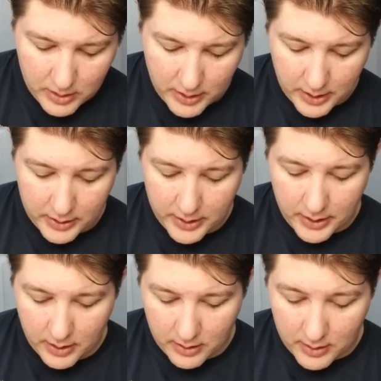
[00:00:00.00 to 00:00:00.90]
Got a day
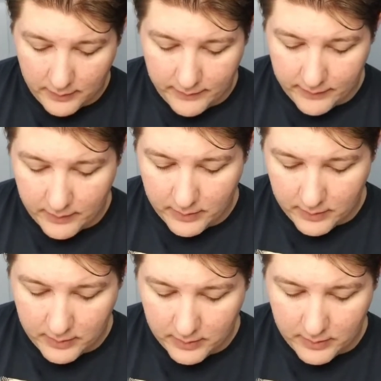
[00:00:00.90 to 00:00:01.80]
off.
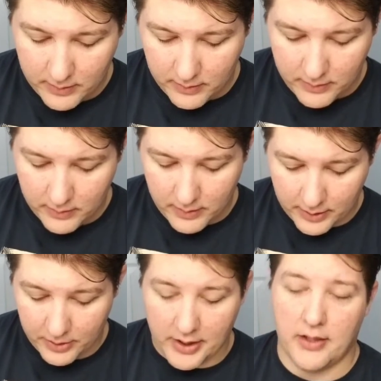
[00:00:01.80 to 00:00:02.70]

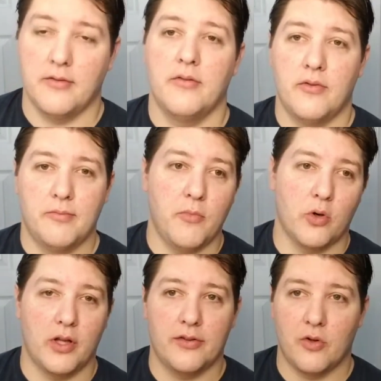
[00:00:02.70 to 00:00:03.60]
Actually, got more or
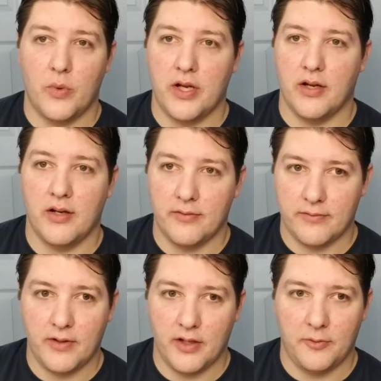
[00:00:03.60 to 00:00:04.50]
less the week off
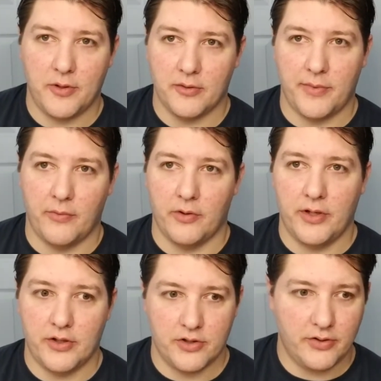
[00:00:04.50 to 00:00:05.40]
as part of my
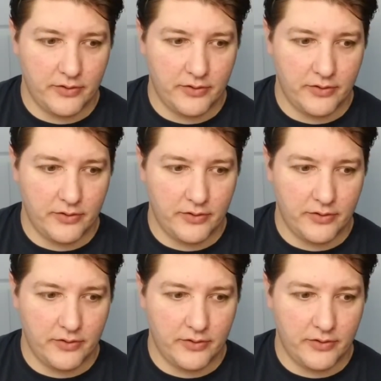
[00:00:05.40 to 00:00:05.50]
rotation.